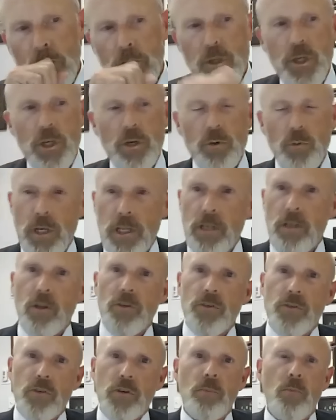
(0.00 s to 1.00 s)
she really
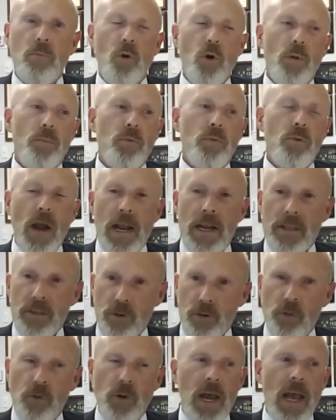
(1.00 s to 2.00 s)
looks at a more
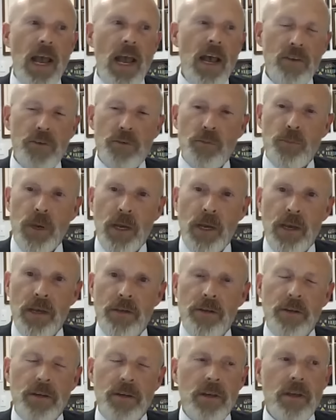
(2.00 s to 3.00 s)
practical
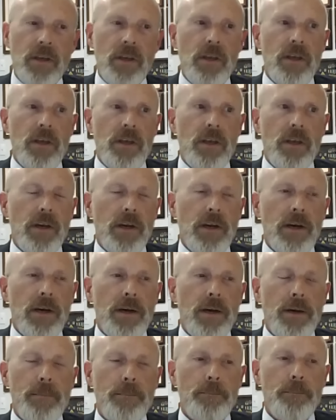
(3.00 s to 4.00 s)
aspect
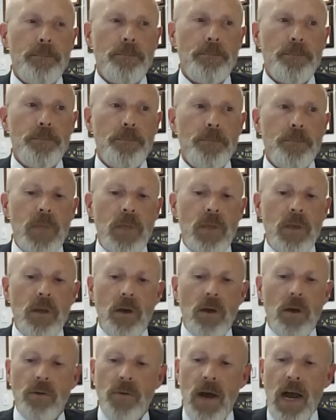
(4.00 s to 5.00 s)
um,
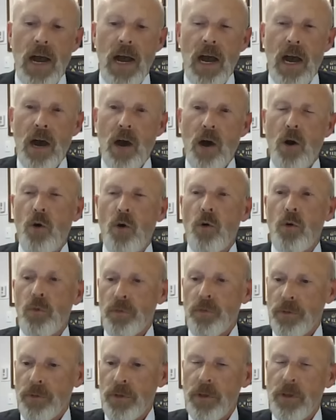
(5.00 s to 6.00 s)
of
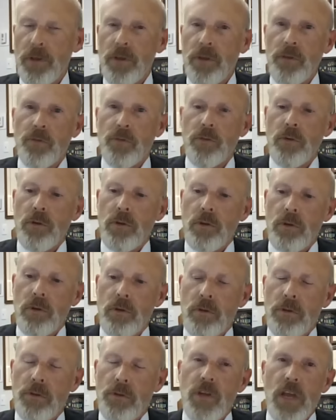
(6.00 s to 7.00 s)
how these
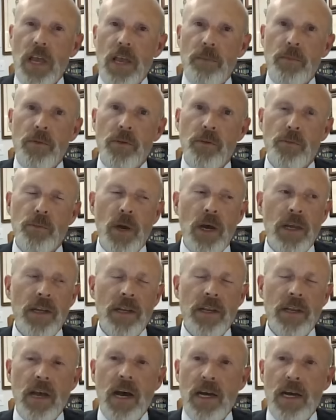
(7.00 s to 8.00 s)
statements by
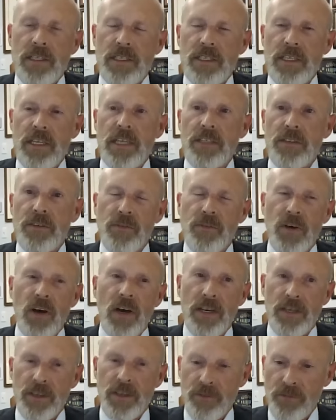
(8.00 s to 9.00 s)

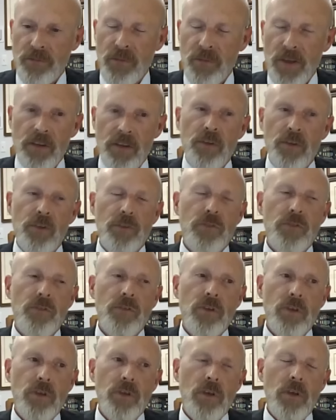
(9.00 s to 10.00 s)
non-testifying
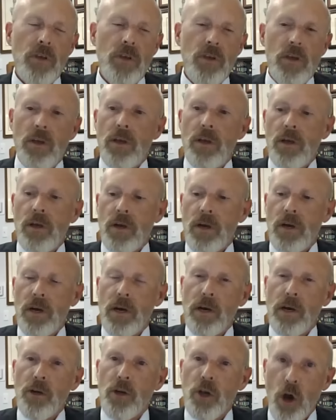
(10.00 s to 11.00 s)
defendants
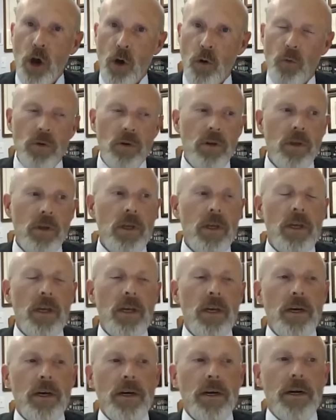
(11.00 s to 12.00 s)
uh, go.
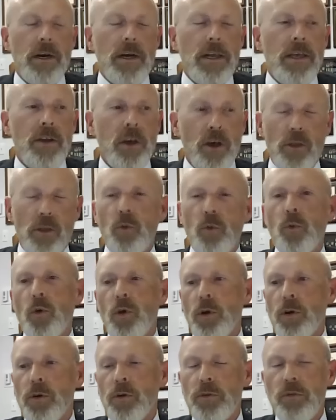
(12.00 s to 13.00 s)
Uh, in other
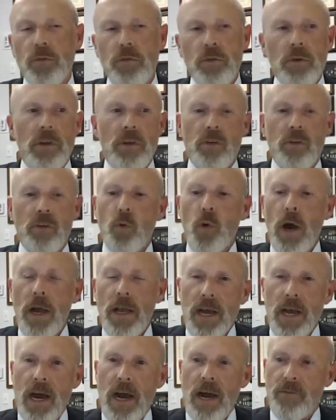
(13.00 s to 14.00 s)
words, it's
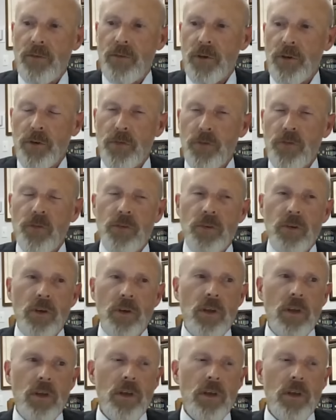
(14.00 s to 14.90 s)
quite obvious